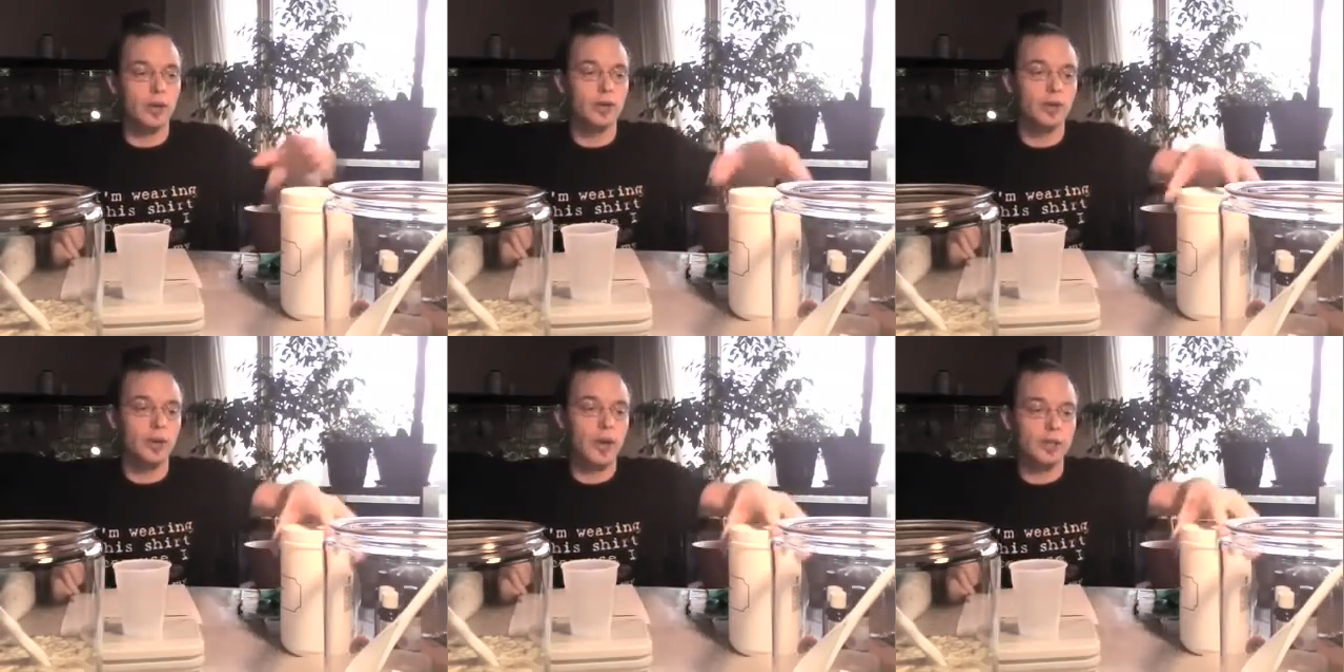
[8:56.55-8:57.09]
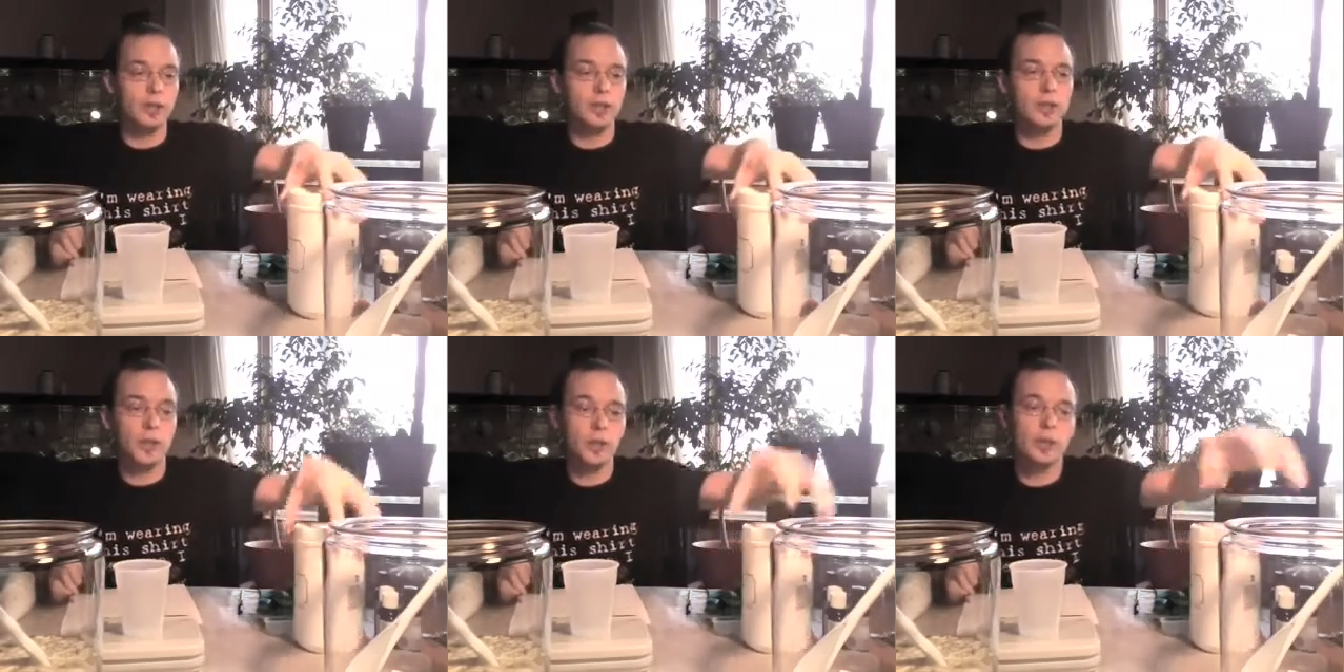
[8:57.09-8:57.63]
And so actually the
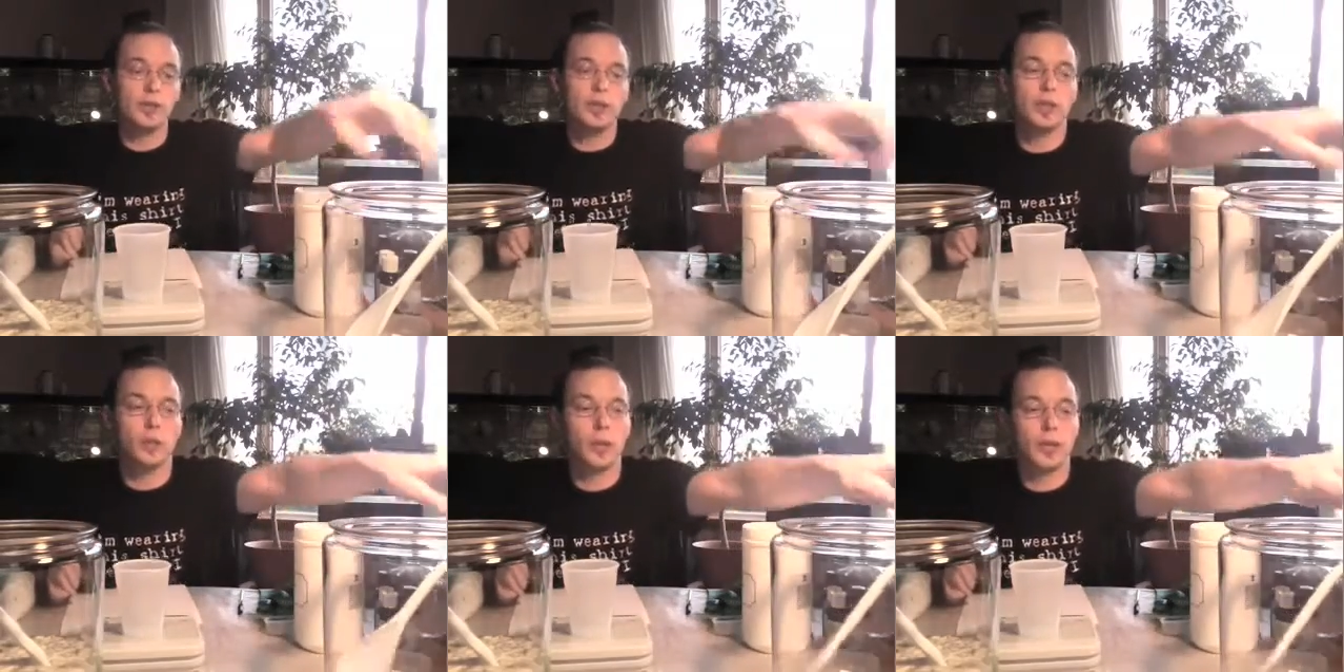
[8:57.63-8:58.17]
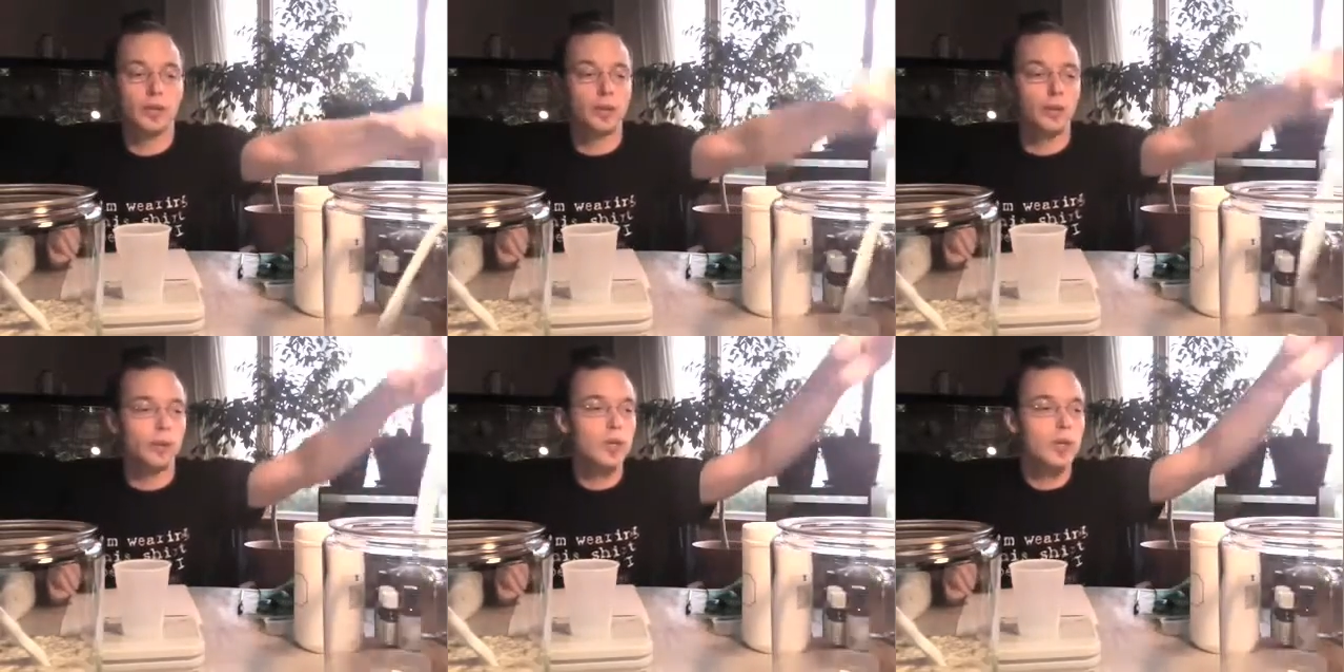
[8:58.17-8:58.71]
first thing you want to
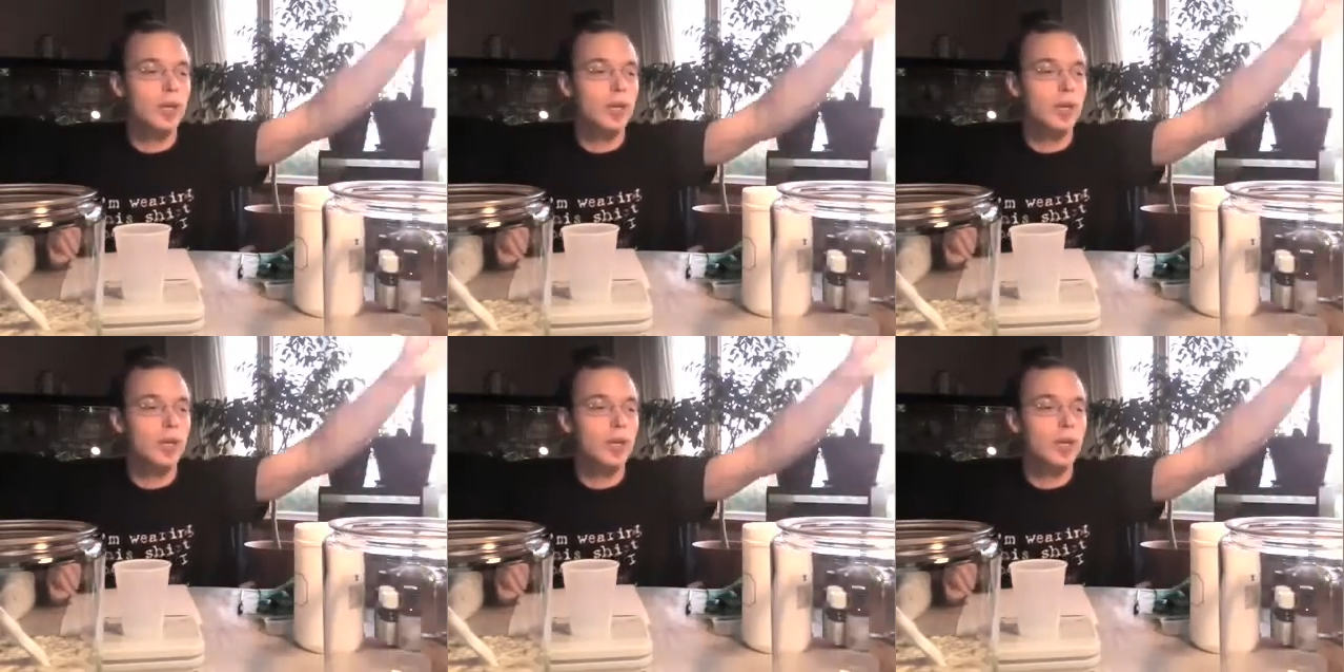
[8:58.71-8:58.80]
do